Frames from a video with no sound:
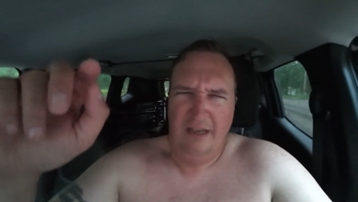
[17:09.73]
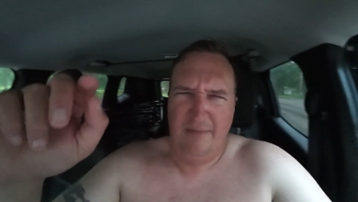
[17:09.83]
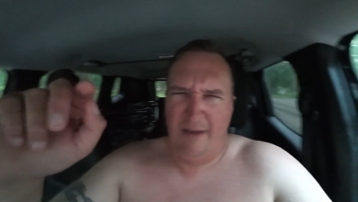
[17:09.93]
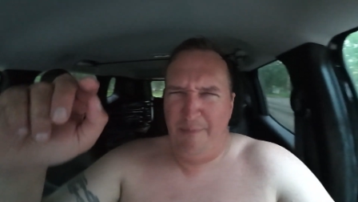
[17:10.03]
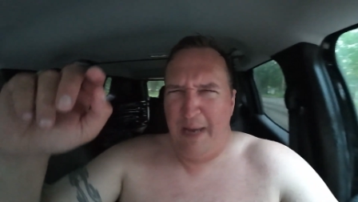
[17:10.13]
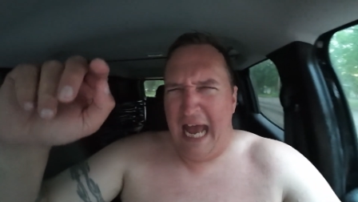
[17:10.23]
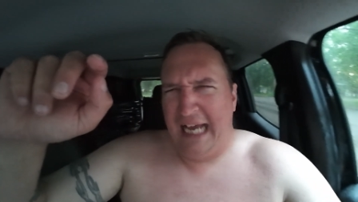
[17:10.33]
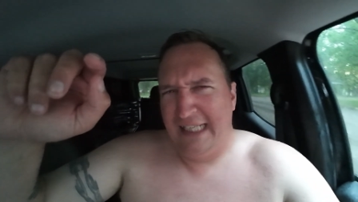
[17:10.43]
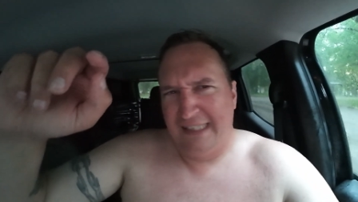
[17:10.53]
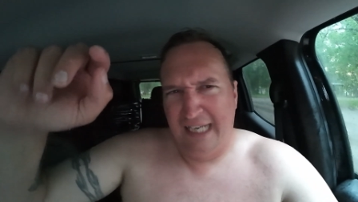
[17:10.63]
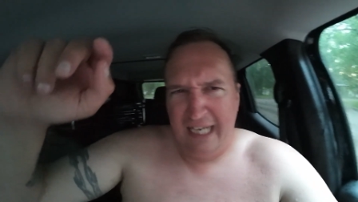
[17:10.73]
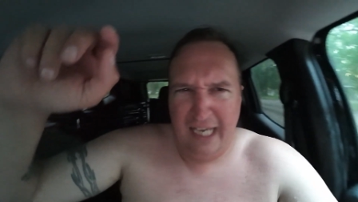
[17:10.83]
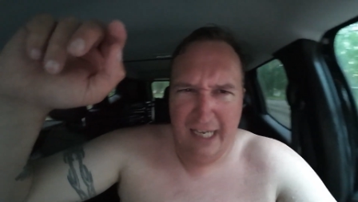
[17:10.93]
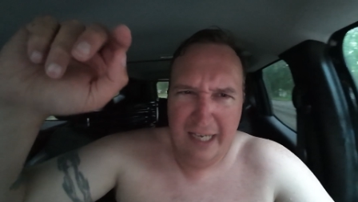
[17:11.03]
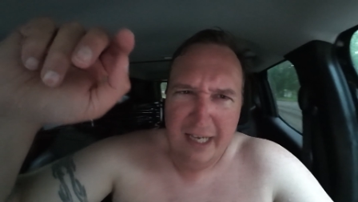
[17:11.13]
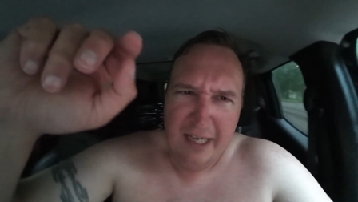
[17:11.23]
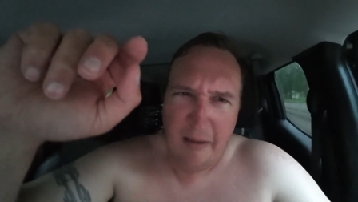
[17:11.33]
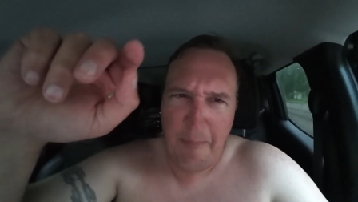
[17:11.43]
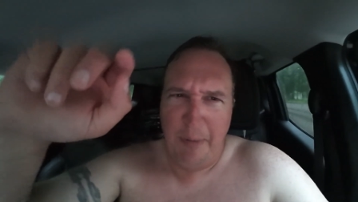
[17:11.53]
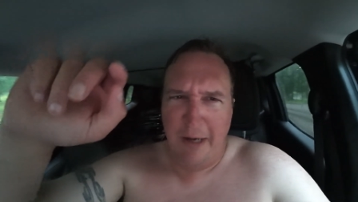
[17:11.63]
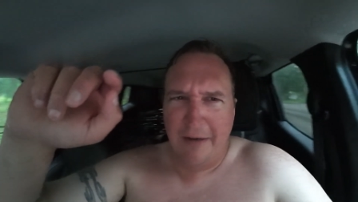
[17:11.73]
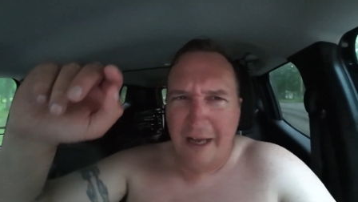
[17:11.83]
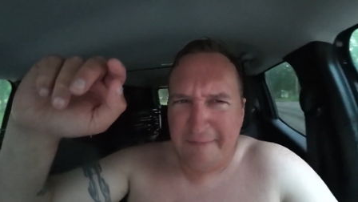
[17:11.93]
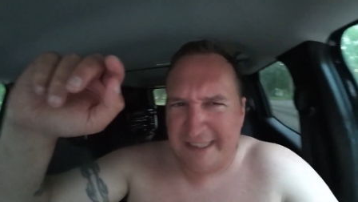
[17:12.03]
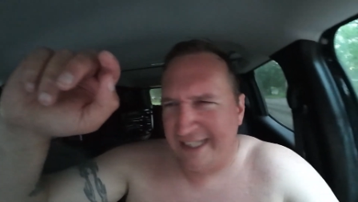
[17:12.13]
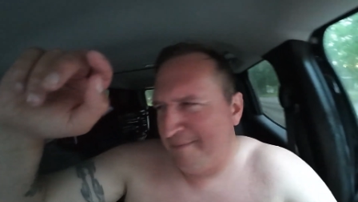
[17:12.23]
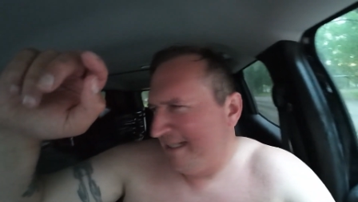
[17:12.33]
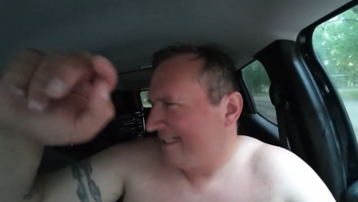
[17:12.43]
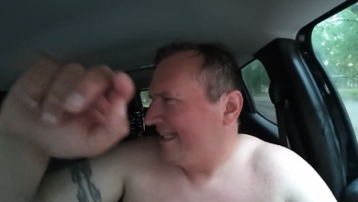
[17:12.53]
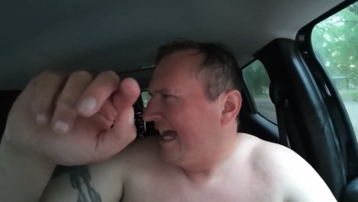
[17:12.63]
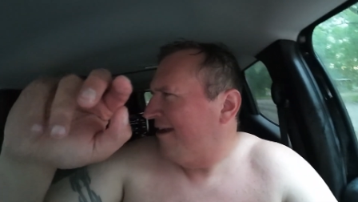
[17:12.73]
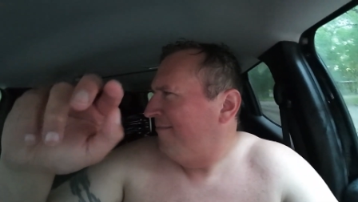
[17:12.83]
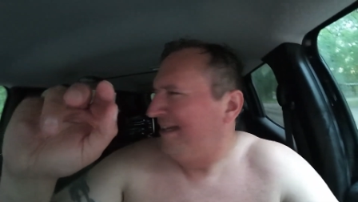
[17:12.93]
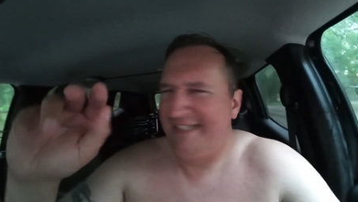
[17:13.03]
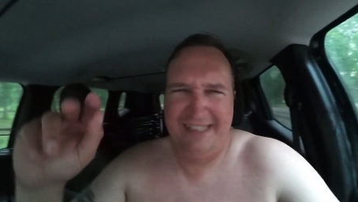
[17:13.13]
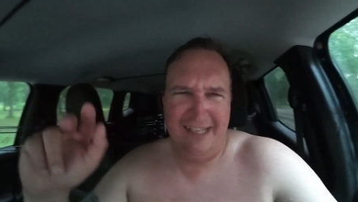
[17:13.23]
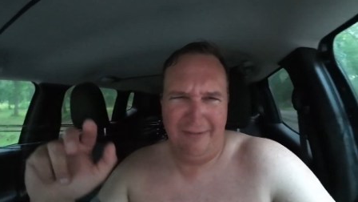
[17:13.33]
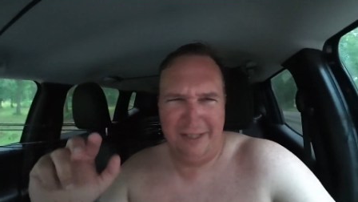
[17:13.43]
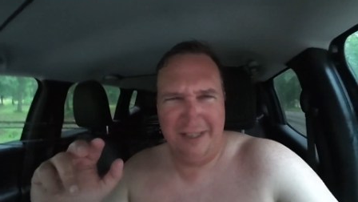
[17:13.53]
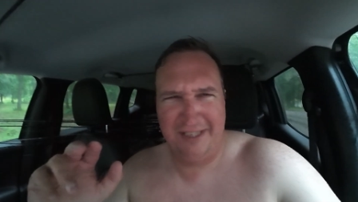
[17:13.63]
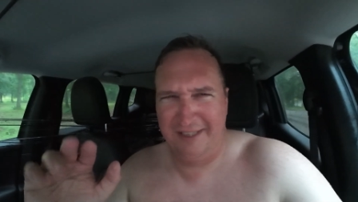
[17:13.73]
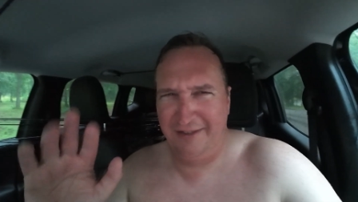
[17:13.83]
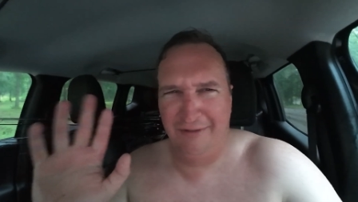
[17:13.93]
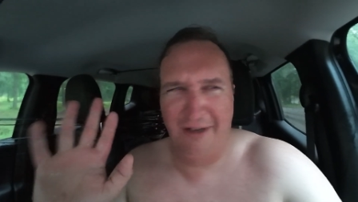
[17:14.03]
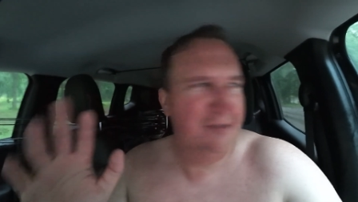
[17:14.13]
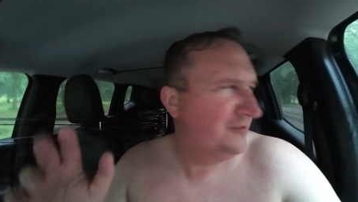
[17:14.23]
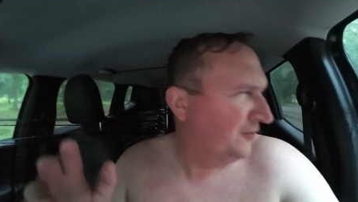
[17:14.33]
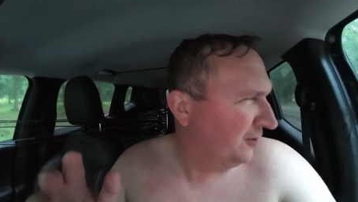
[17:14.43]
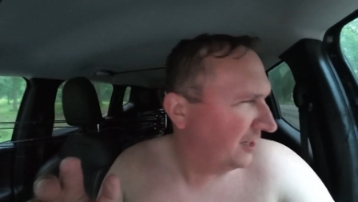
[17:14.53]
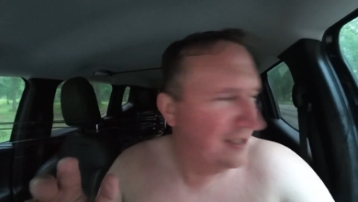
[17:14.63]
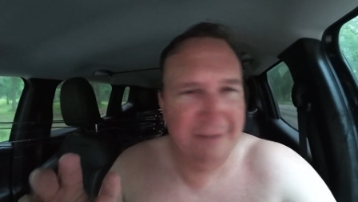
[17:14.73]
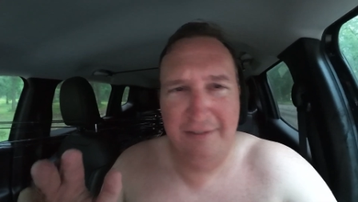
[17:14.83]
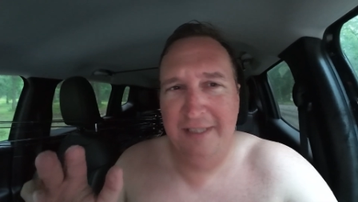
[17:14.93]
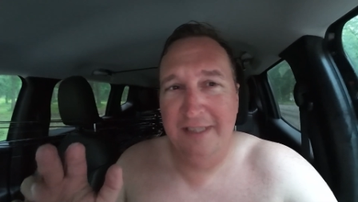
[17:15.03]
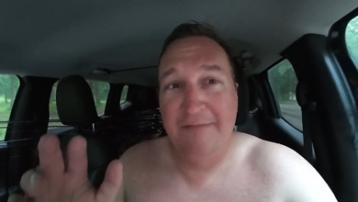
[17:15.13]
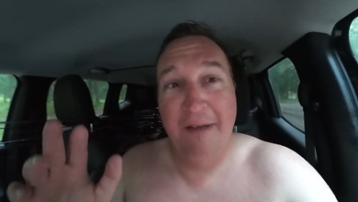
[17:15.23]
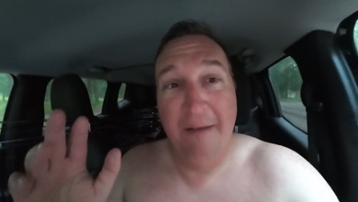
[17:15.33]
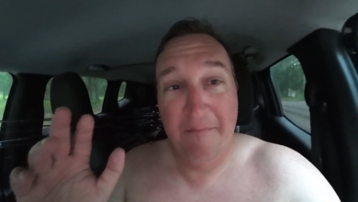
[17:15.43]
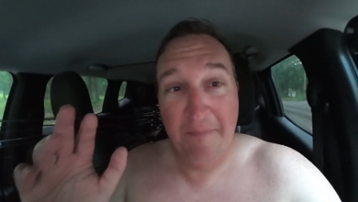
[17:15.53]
And my back is like a buttered up slip and slide on my seat, which is just gross for all kinds of reasons. But